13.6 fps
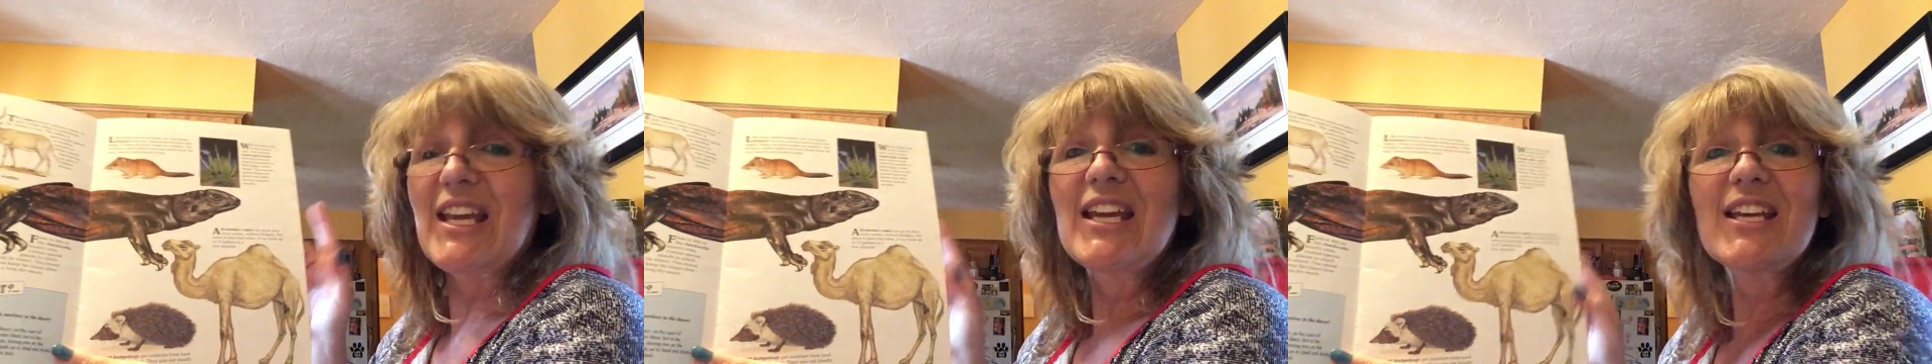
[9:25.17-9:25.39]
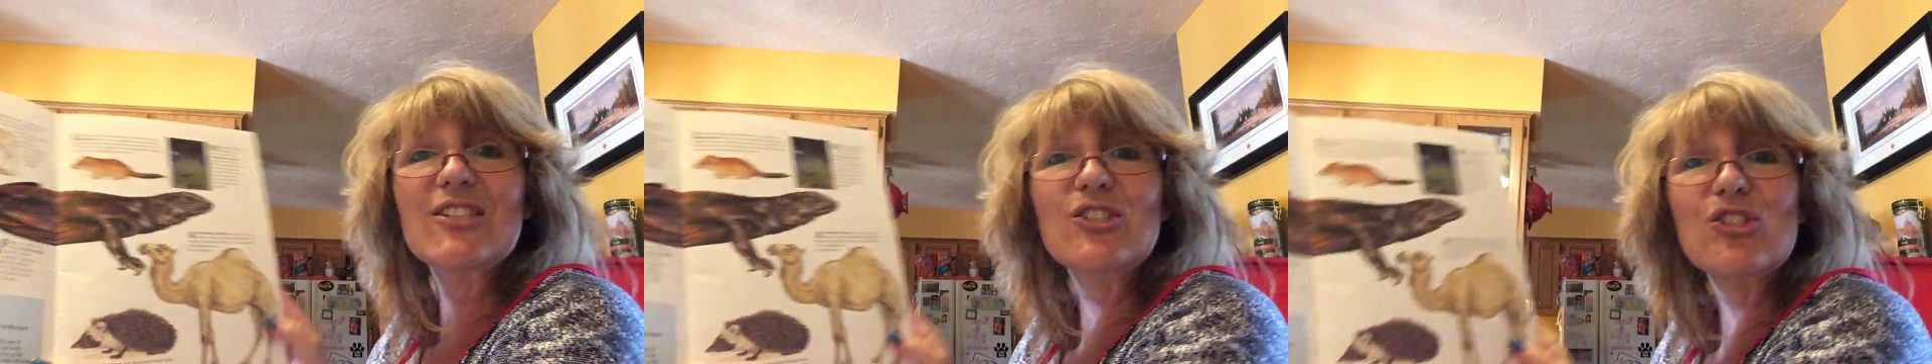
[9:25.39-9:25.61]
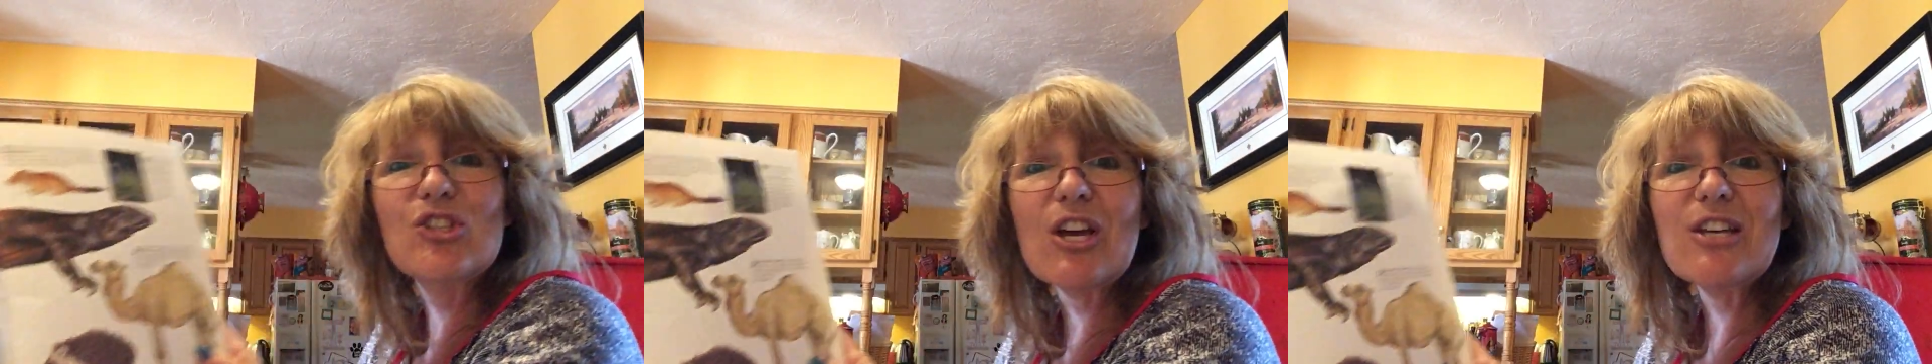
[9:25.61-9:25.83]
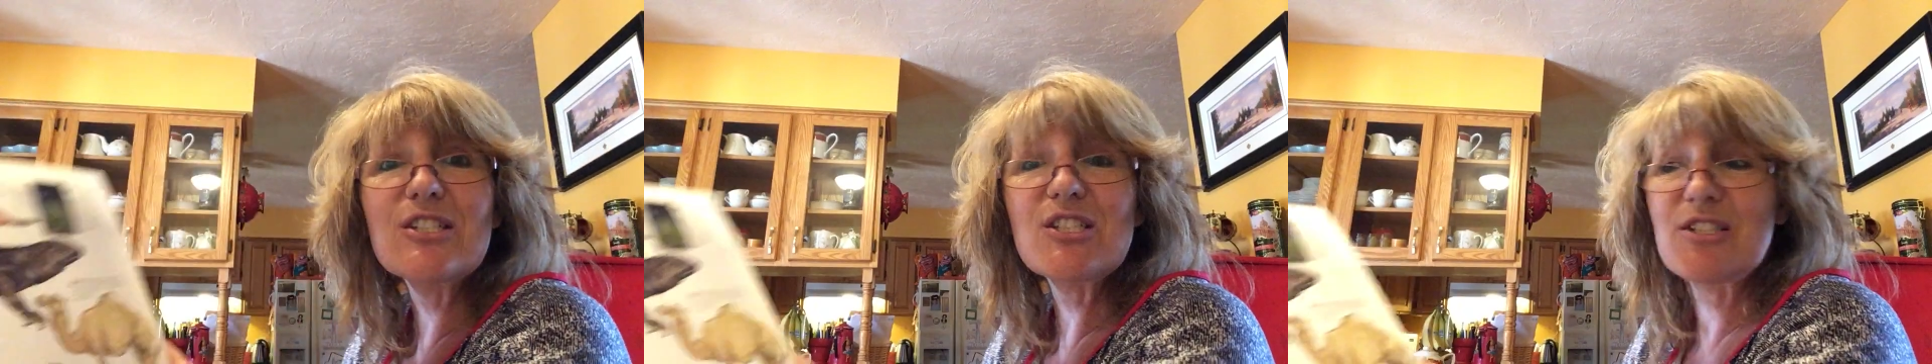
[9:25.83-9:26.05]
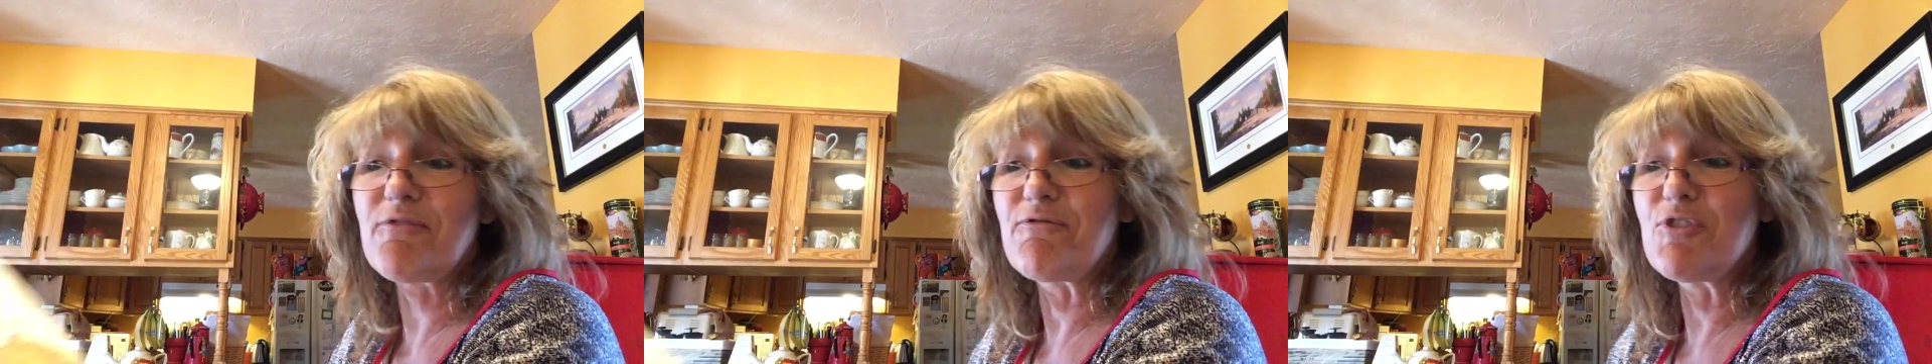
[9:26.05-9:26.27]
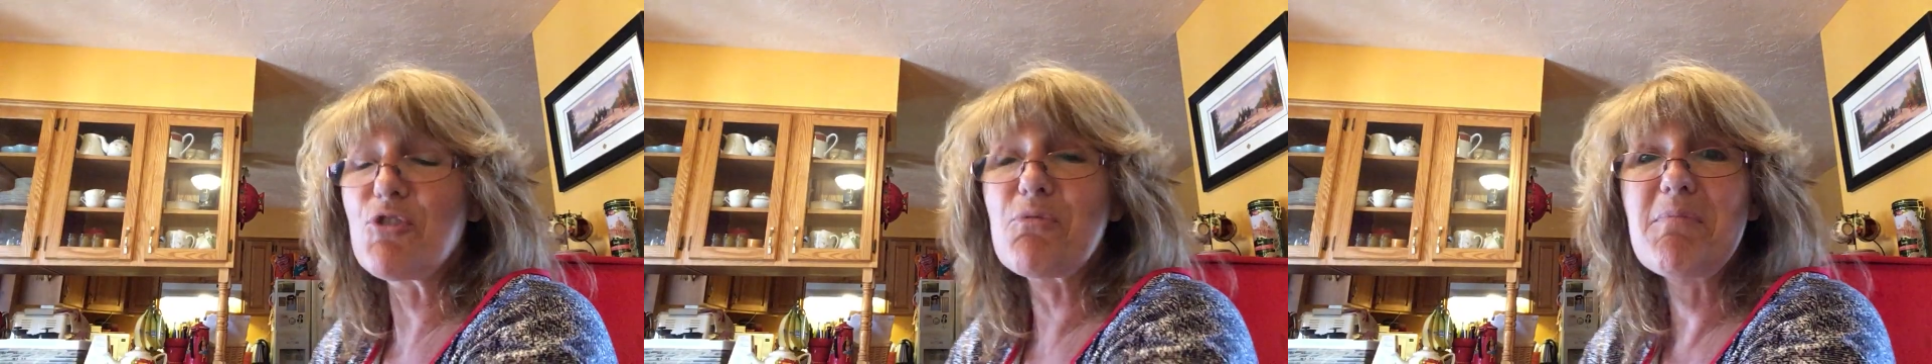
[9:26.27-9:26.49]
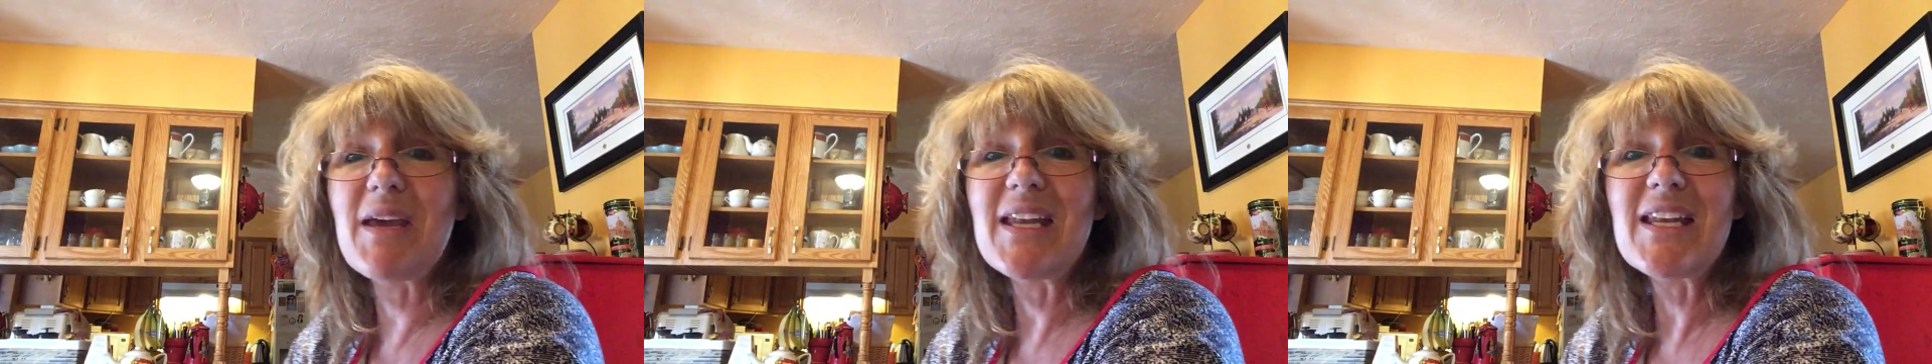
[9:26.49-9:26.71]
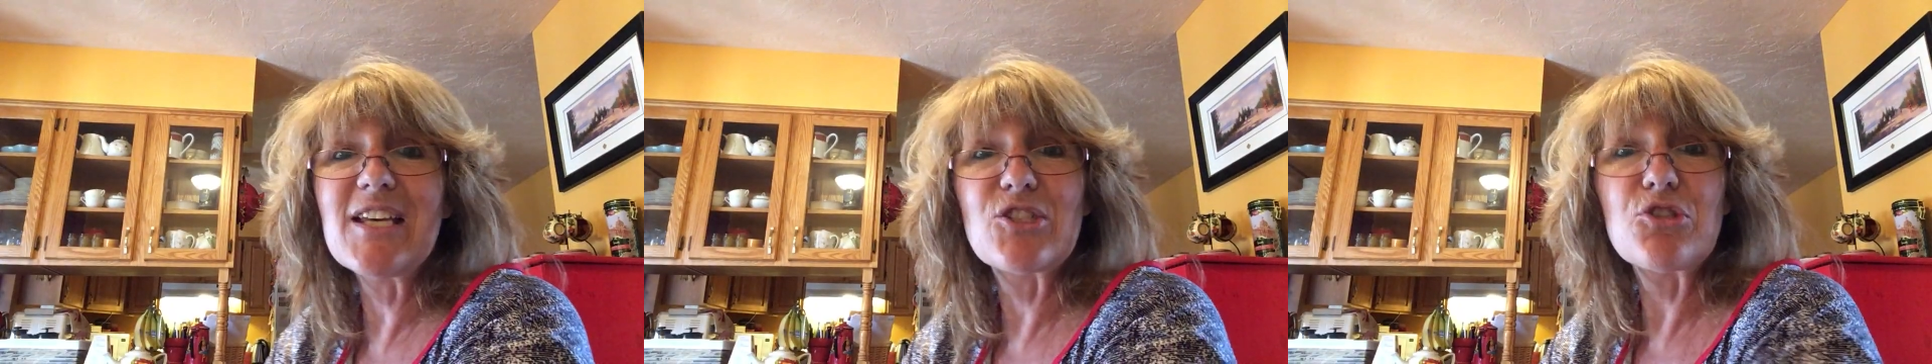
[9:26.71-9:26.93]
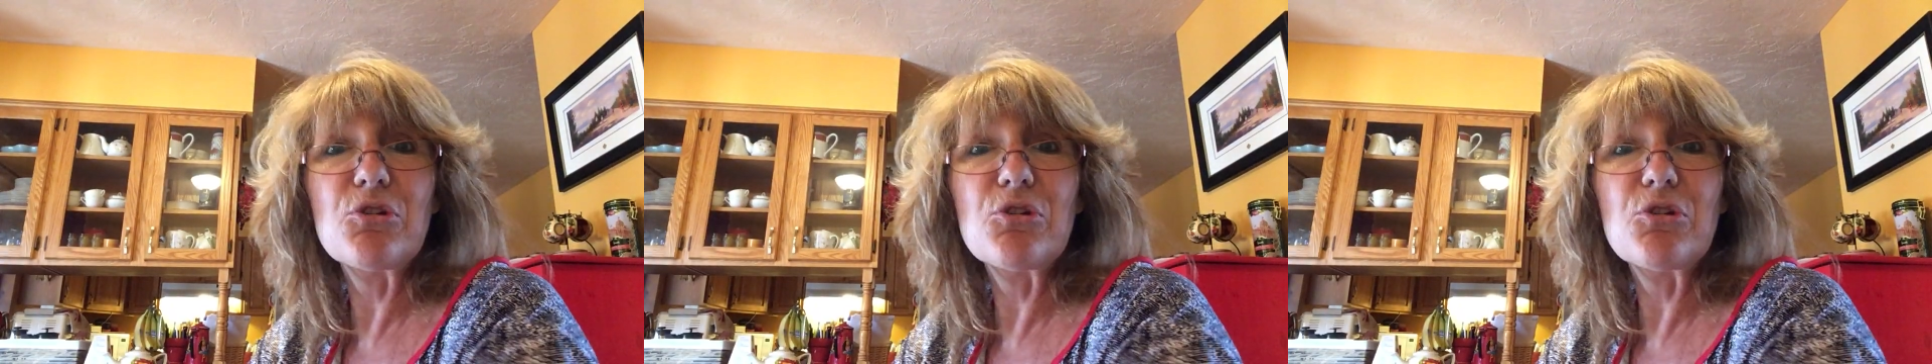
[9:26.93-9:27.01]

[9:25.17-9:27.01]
in just a few minutes.